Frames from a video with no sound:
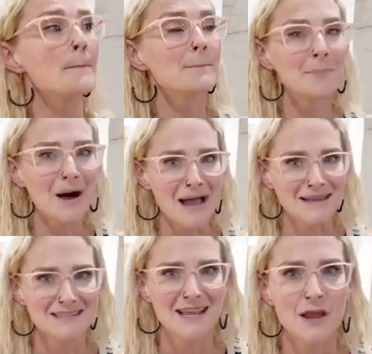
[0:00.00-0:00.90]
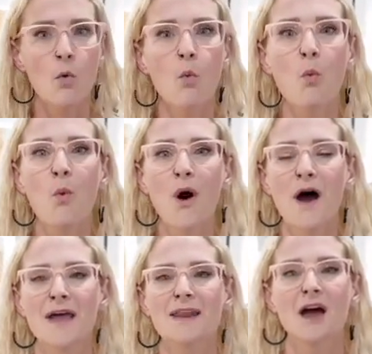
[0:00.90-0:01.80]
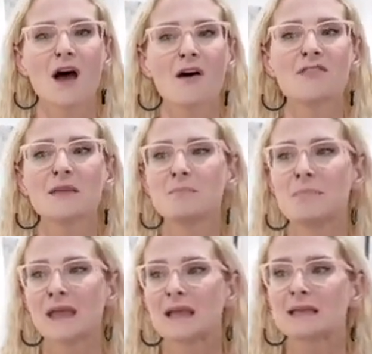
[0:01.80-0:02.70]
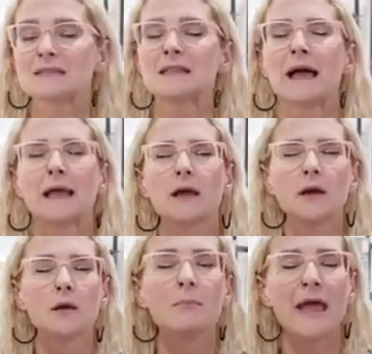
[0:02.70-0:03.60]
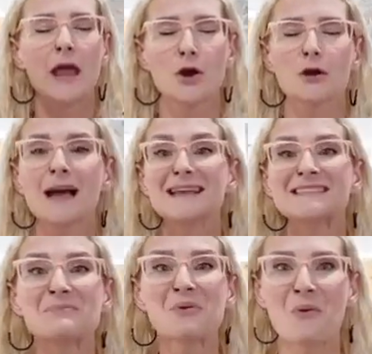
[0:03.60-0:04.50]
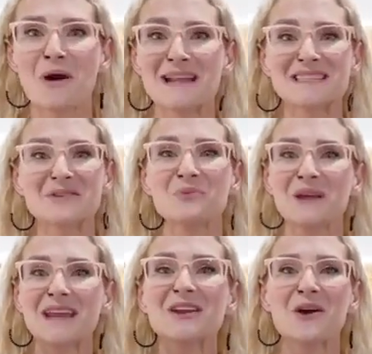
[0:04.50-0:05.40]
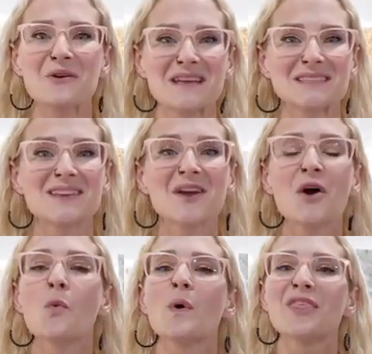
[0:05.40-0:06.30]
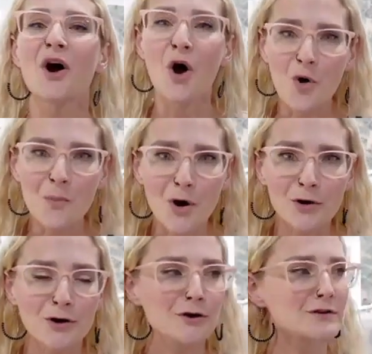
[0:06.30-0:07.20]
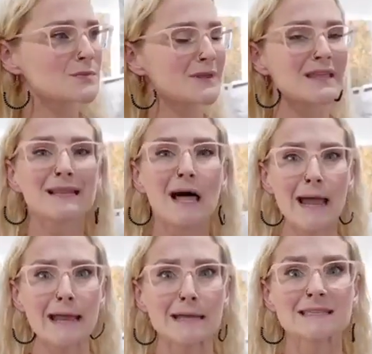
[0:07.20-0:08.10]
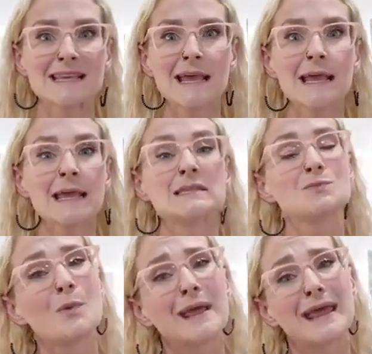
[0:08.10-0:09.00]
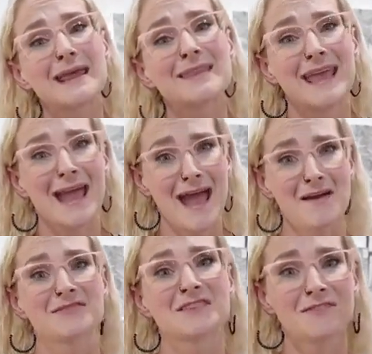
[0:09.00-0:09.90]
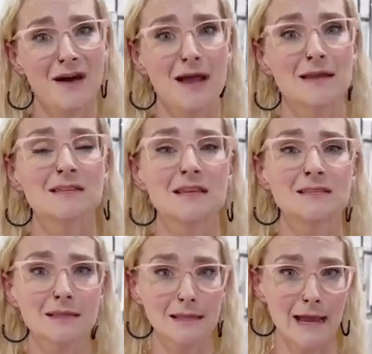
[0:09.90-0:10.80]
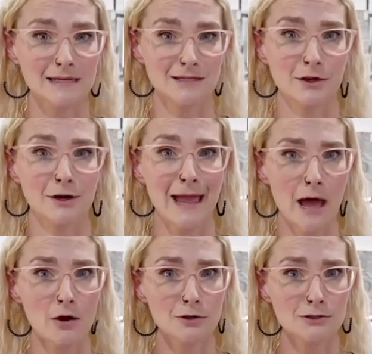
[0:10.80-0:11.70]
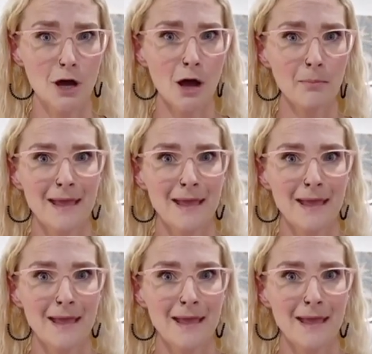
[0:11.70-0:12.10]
But one of the biggest paralyzing points that we notice with homeowners, with clients, is when they have to find and select their countertop,